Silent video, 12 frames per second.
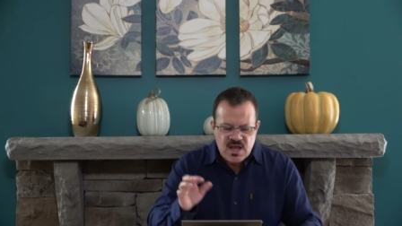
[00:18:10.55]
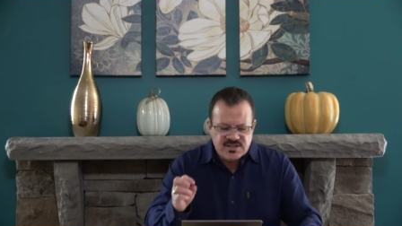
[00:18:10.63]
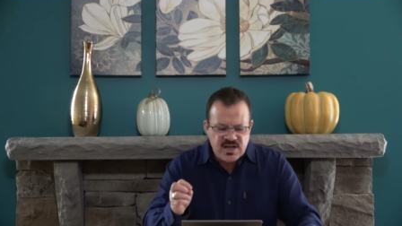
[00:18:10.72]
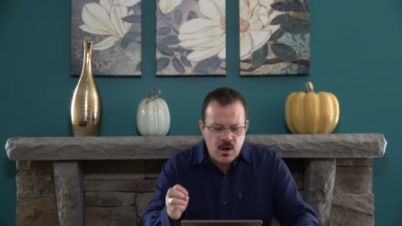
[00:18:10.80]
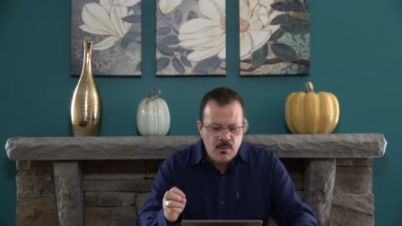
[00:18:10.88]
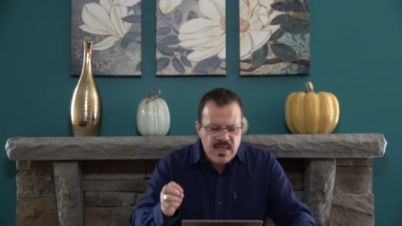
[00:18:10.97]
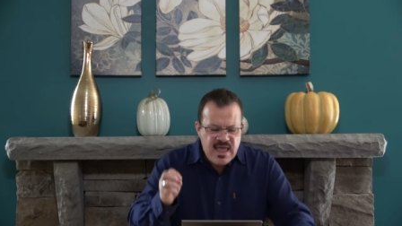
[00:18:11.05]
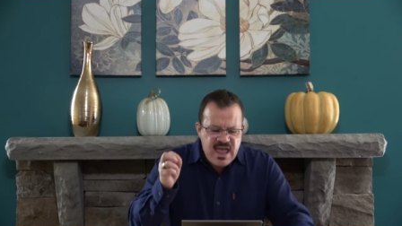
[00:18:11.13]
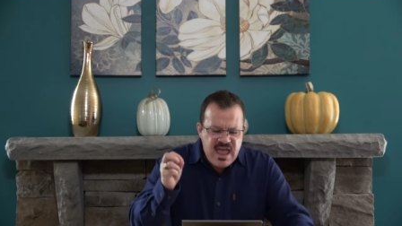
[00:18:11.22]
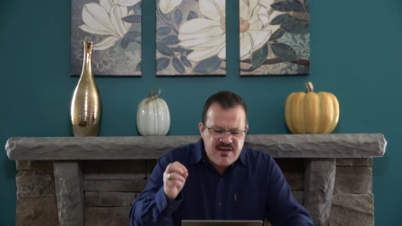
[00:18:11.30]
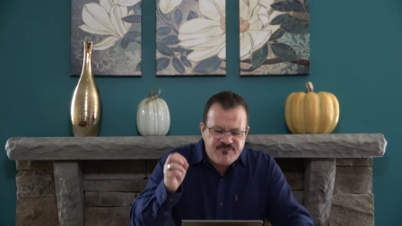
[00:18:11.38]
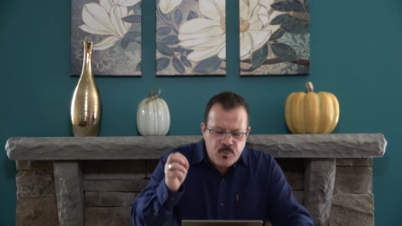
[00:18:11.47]
So
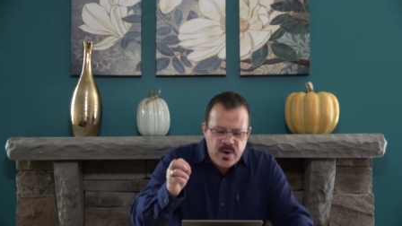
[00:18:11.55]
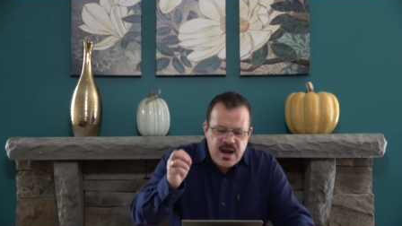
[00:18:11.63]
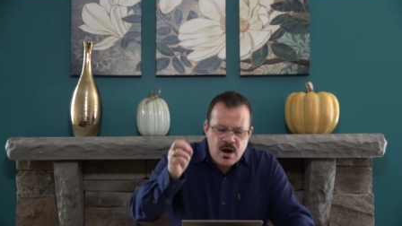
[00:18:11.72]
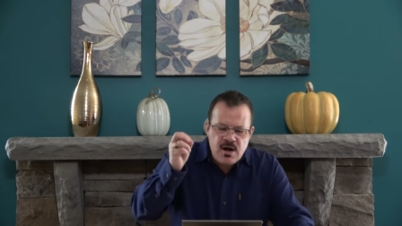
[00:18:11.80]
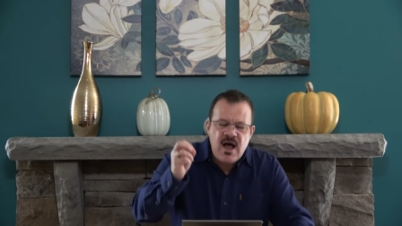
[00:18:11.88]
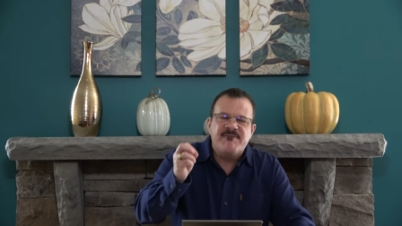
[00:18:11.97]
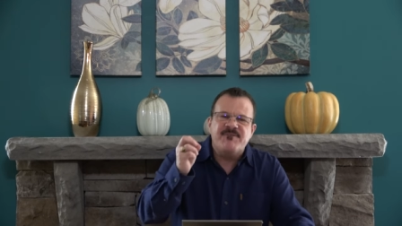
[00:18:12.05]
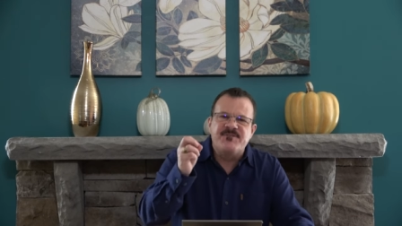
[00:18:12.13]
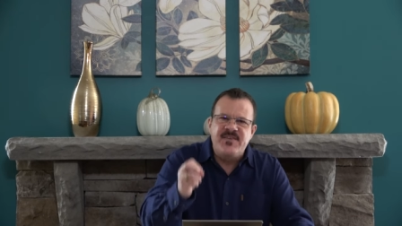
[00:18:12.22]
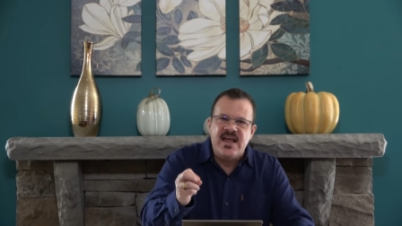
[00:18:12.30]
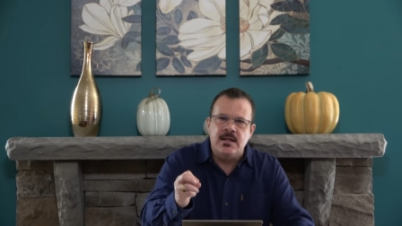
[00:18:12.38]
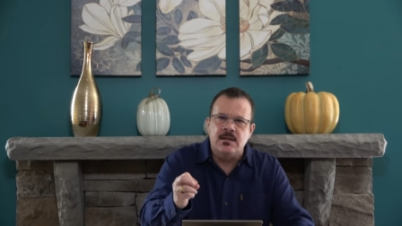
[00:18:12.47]
if we are not
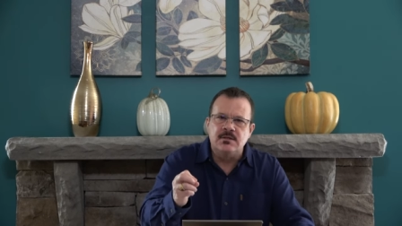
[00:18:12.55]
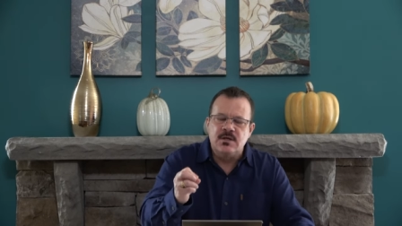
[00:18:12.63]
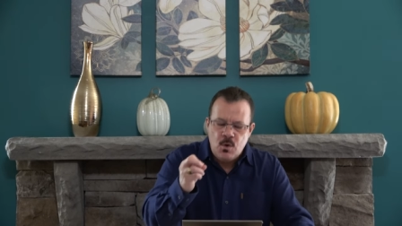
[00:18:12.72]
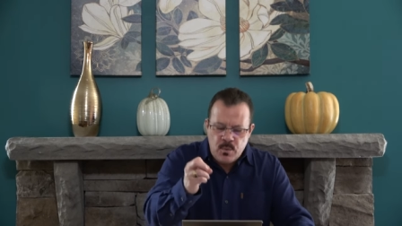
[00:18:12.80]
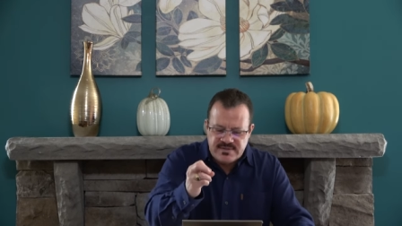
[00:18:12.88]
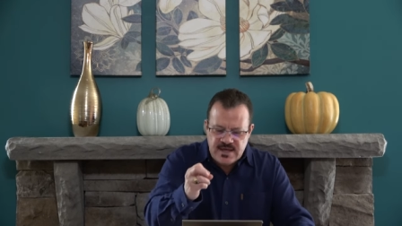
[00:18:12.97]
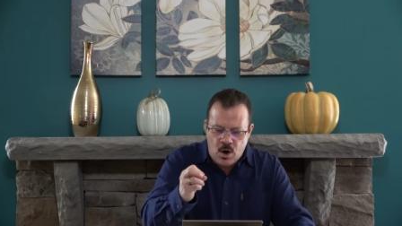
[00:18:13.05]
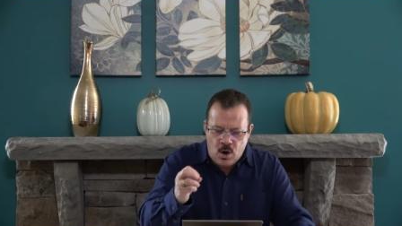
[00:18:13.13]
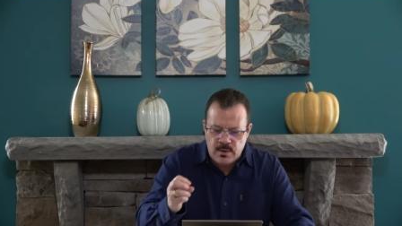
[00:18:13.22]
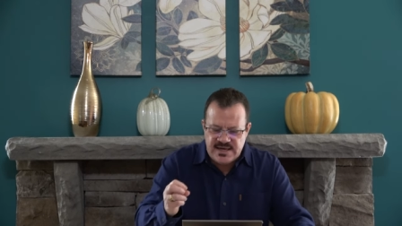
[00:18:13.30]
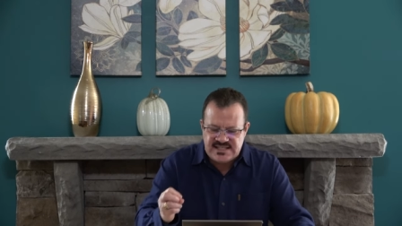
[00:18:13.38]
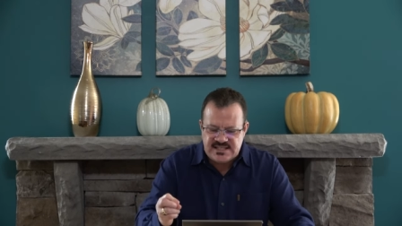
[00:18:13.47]
filled with the
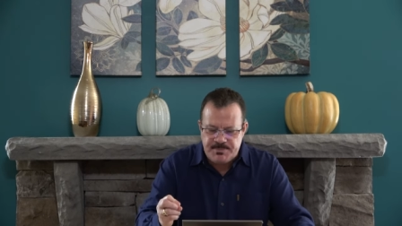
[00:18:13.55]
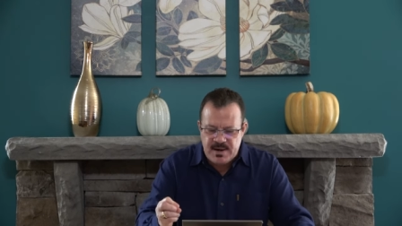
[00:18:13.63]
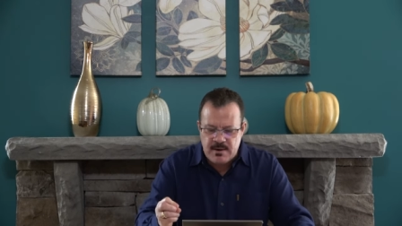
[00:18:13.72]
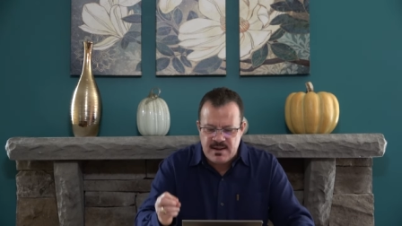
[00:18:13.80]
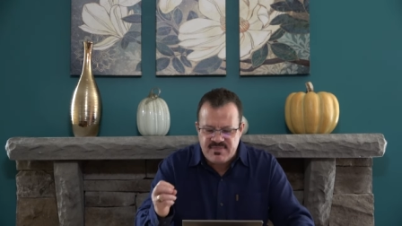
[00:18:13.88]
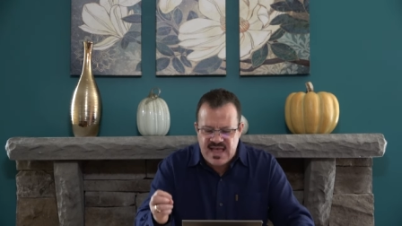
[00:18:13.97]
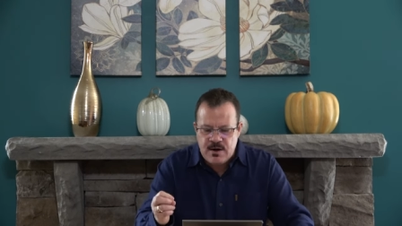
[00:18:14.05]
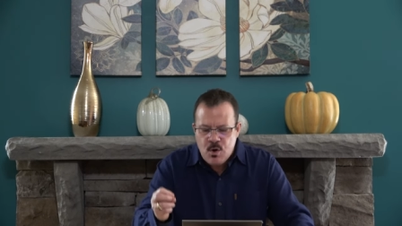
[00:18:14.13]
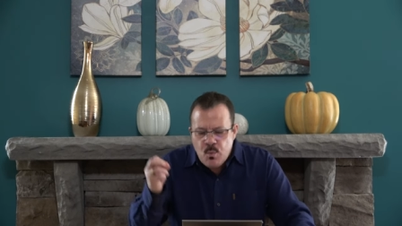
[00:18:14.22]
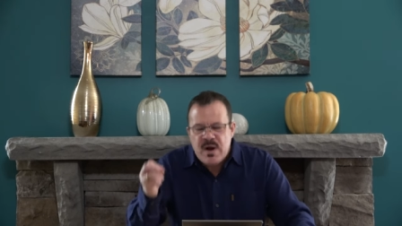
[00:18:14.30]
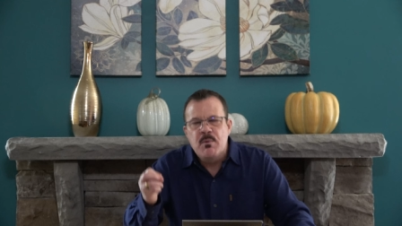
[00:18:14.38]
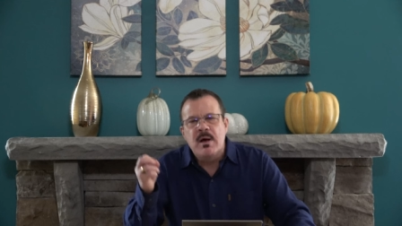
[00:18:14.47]
Holy Spirit, then
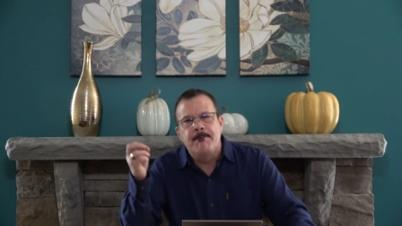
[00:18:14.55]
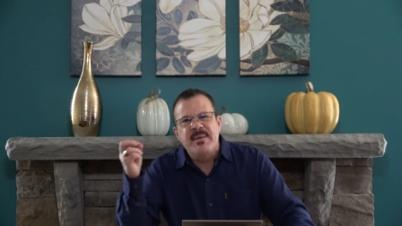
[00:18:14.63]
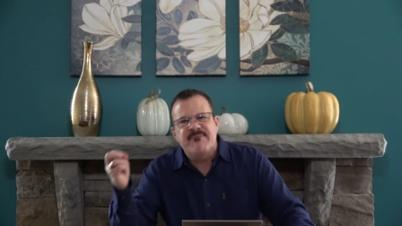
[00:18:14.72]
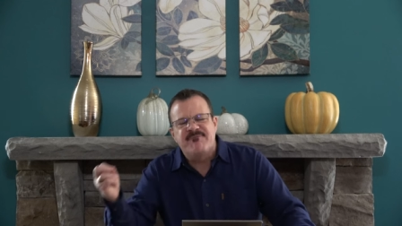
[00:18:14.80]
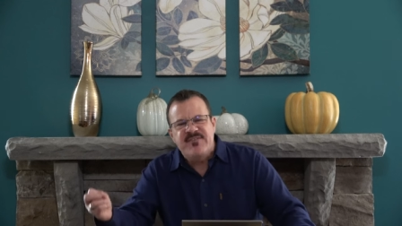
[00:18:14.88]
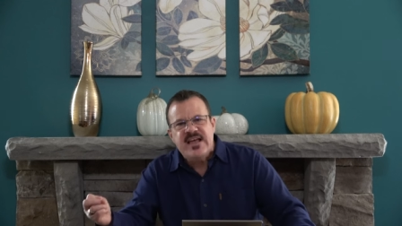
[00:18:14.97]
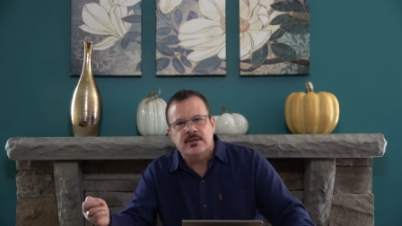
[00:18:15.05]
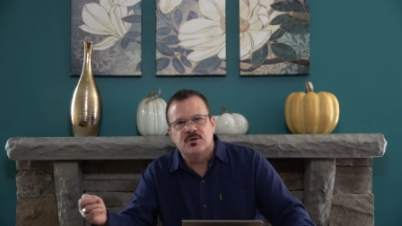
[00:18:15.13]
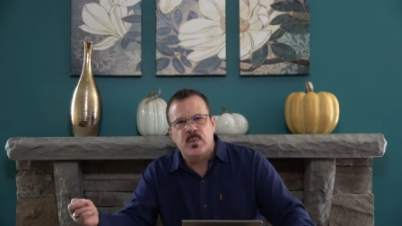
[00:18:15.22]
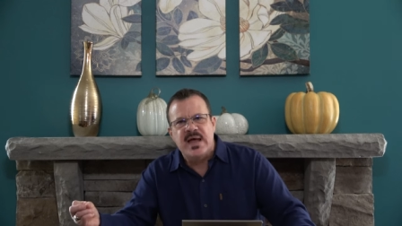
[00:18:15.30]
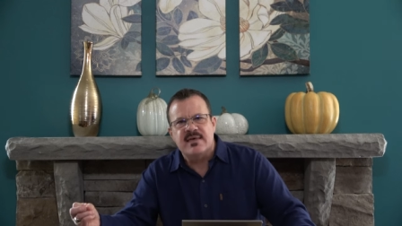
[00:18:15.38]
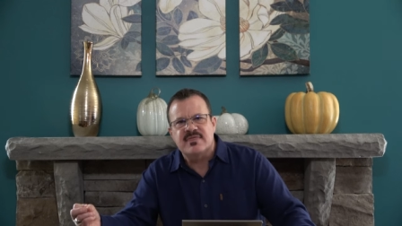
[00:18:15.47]
we will be
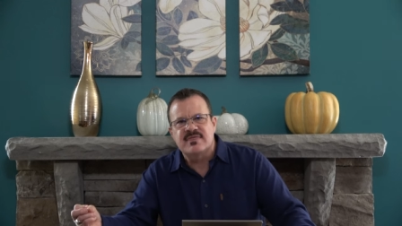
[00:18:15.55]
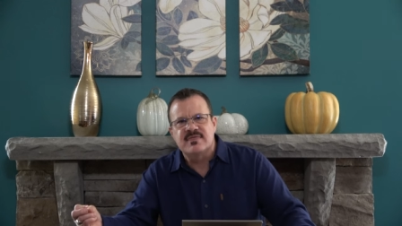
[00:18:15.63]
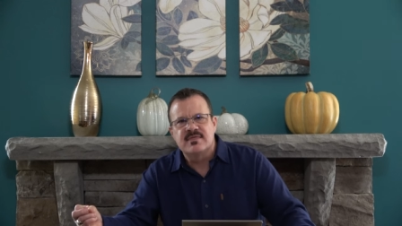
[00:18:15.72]
filled with